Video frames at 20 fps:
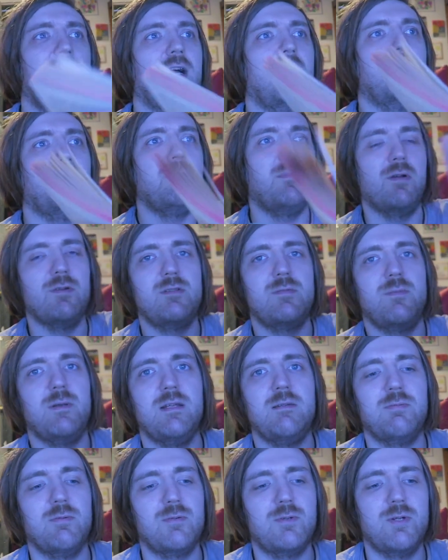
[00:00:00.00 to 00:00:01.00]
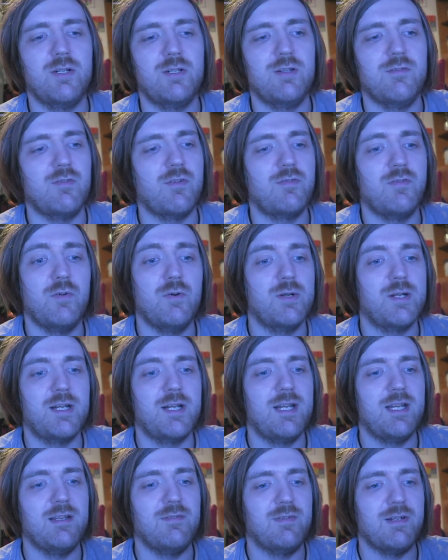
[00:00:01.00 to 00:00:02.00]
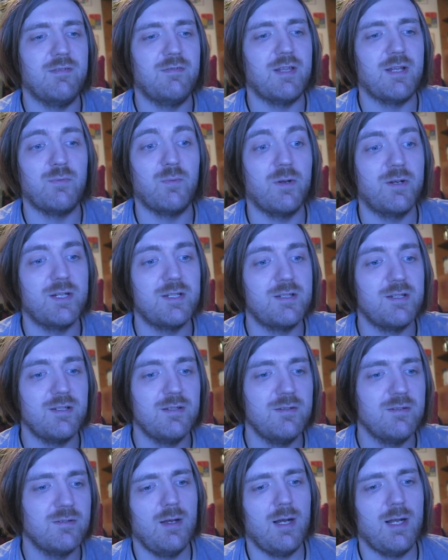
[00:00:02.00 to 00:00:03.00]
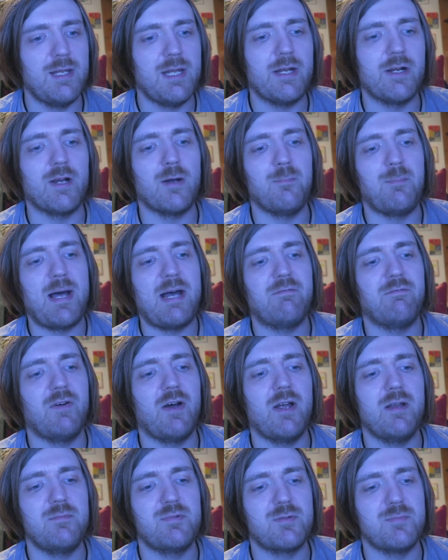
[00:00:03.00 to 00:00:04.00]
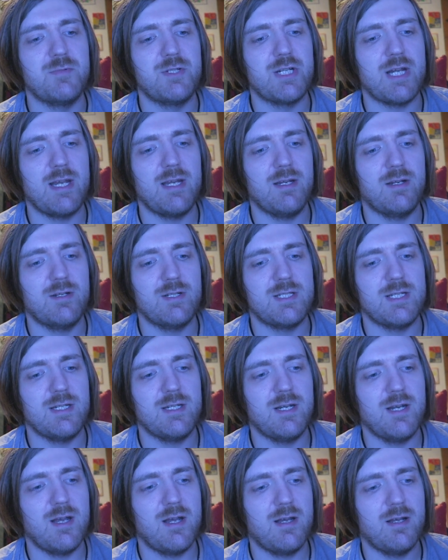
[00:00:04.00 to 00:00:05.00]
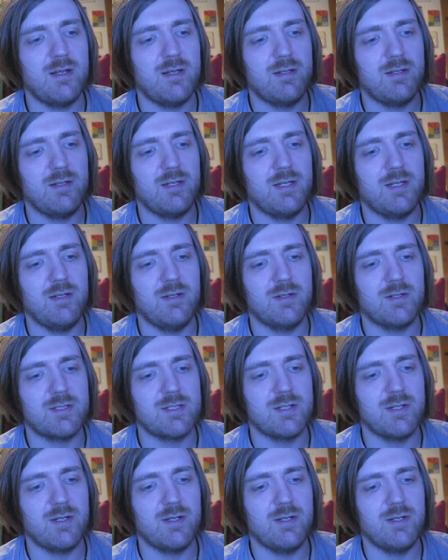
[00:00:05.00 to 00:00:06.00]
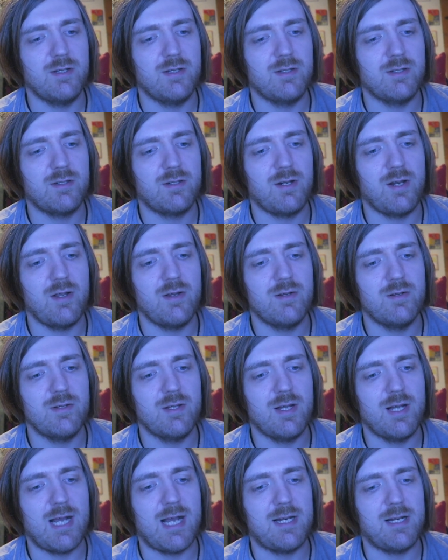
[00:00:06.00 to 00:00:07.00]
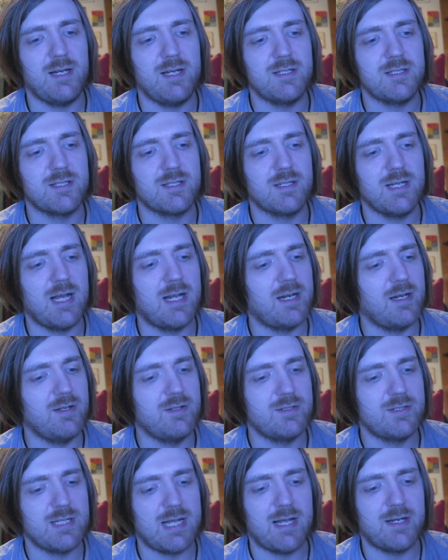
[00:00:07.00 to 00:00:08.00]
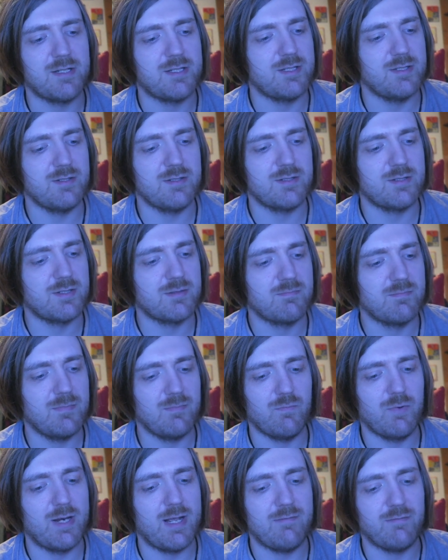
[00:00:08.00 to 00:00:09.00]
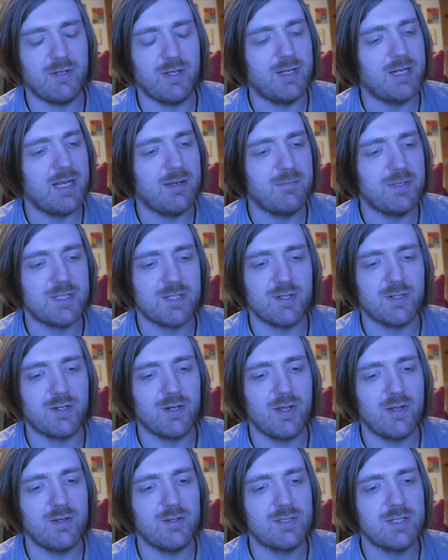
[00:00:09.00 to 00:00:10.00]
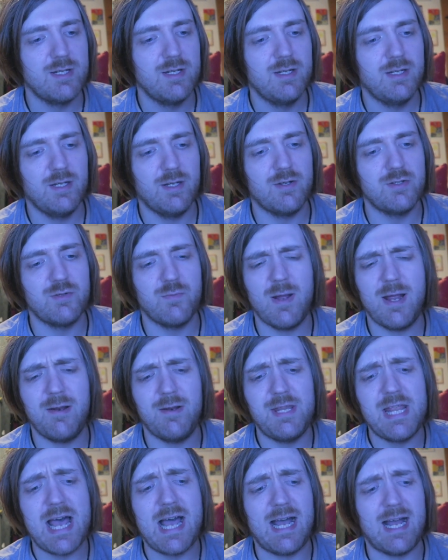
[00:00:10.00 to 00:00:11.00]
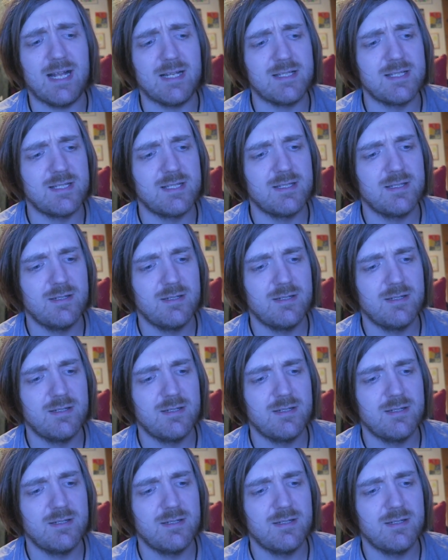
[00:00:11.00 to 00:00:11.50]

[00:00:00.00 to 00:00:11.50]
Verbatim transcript: and most people couldn't have afforded it even if they'd wanted to. And then I got bad vibes from Jake because he uh, he looks at her clothes, at Adeline's, Adeline's, Addison's, whatever her name is, her clothes. He goes, "You are wearing that, Ads?"